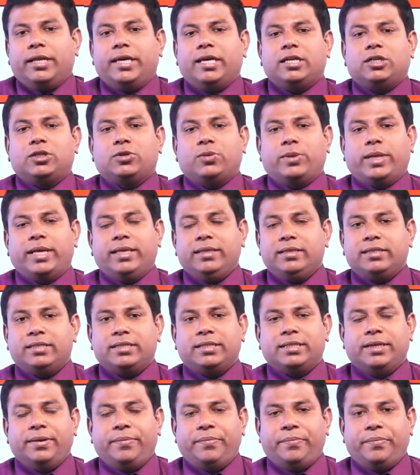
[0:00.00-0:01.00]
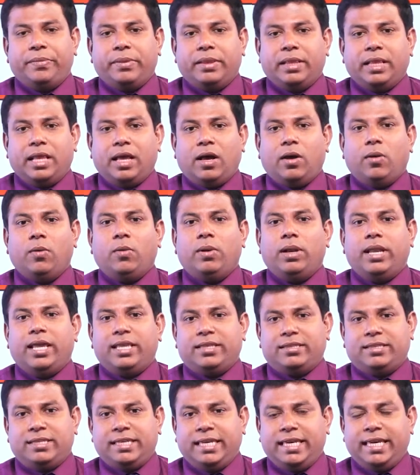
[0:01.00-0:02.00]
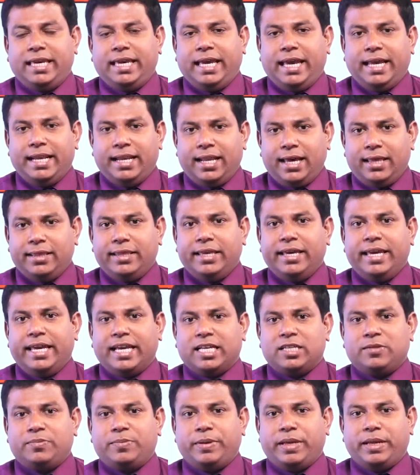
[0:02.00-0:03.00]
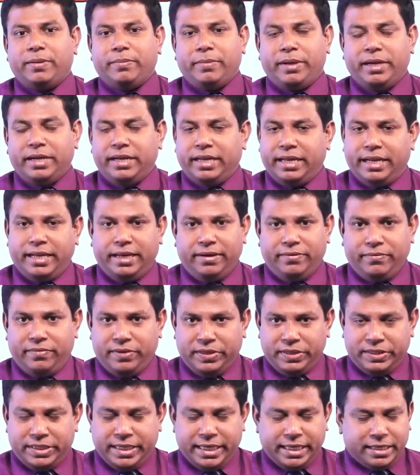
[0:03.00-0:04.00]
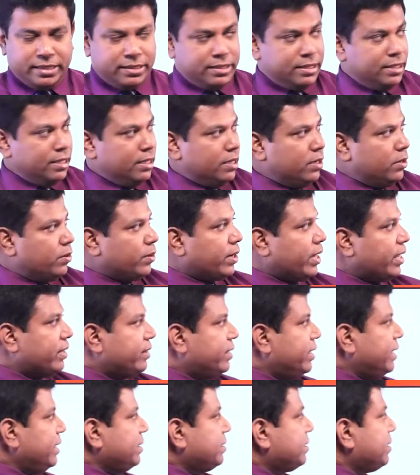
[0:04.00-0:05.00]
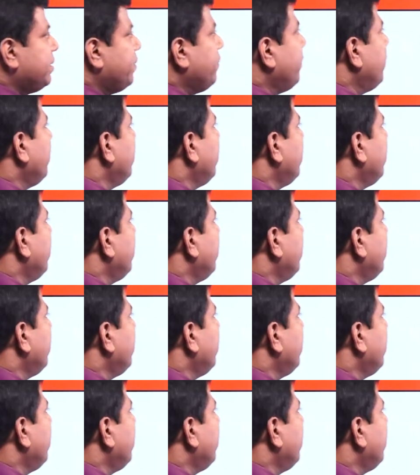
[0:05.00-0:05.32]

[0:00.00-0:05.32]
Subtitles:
dear students, now let's see another experiment in physics. Look at this.